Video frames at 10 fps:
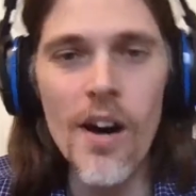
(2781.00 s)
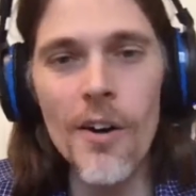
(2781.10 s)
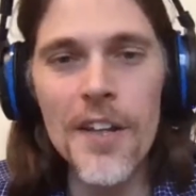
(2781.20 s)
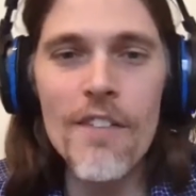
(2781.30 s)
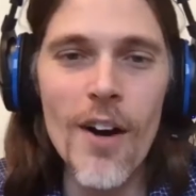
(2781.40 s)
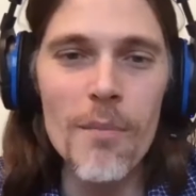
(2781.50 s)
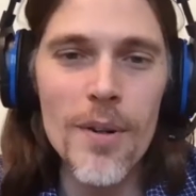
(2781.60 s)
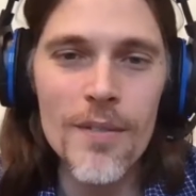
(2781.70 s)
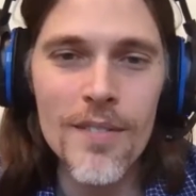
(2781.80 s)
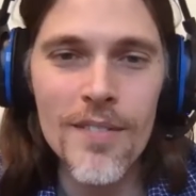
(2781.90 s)
oh, that's give it.
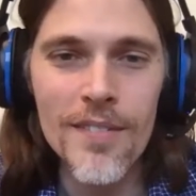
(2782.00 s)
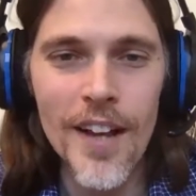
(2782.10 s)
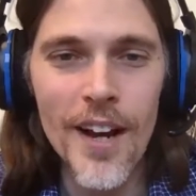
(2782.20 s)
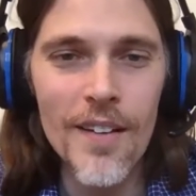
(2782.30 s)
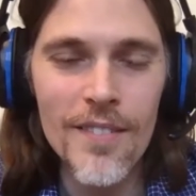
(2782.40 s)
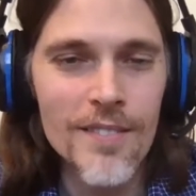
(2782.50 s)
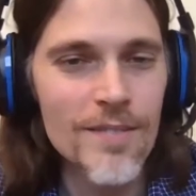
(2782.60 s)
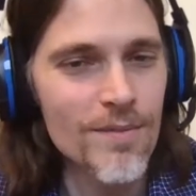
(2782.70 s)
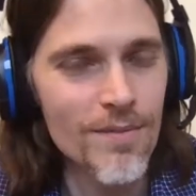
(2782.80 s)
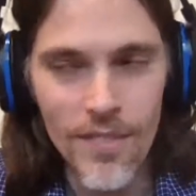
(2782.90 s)
Moving yeah. on to the next one.